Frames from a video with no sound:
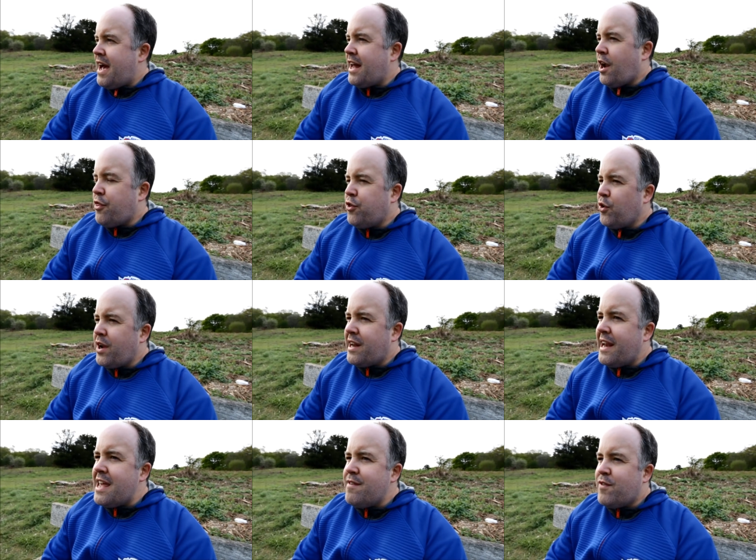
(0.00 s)
And I thought
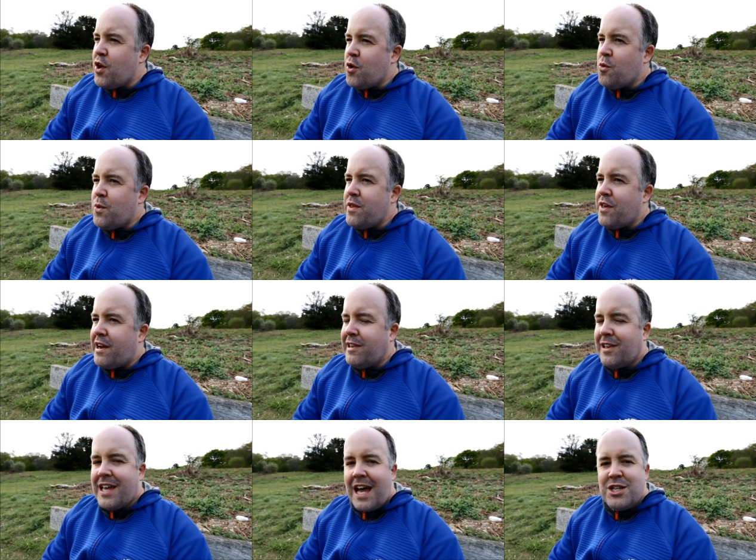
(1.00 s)
I'd leave you with a
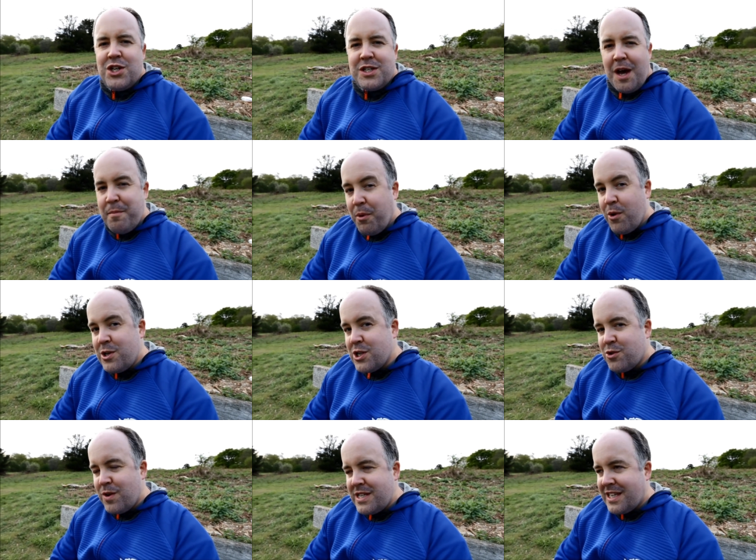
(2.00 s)
little gadget I bought
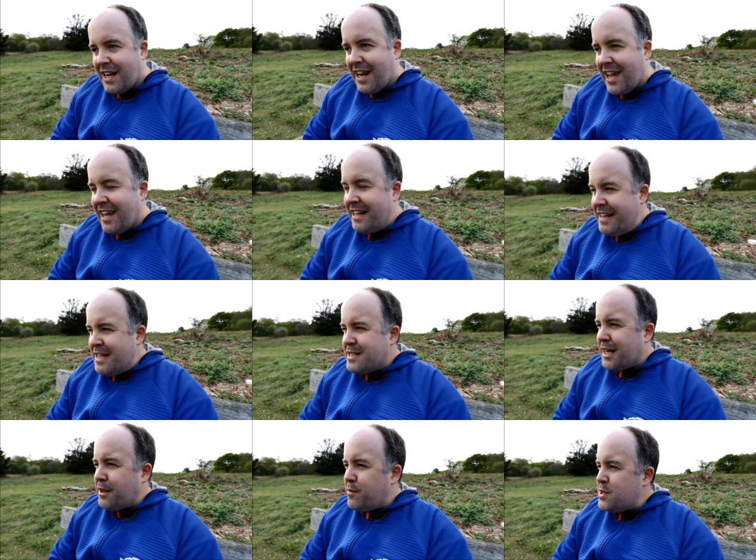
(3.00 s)
just recently,
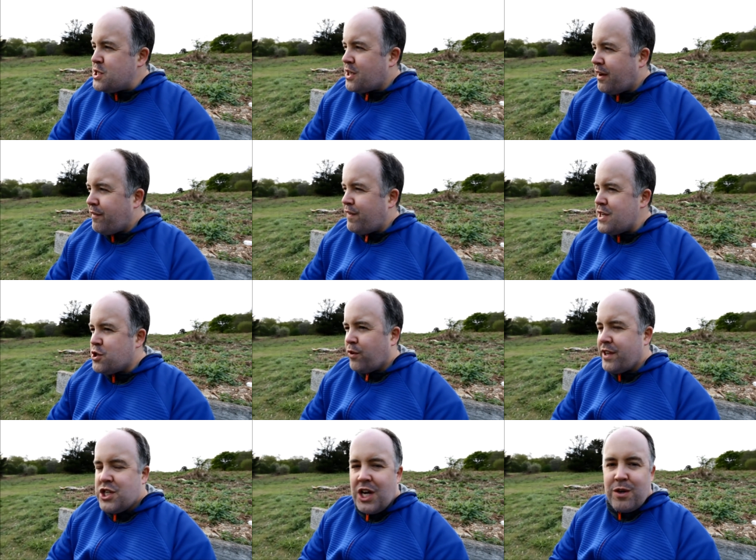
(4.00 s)
something which is going to feature
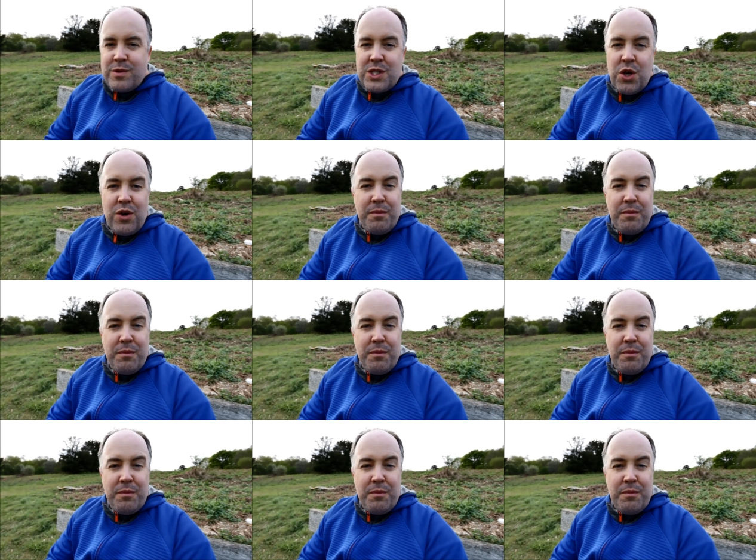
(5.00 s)
on the channel soon.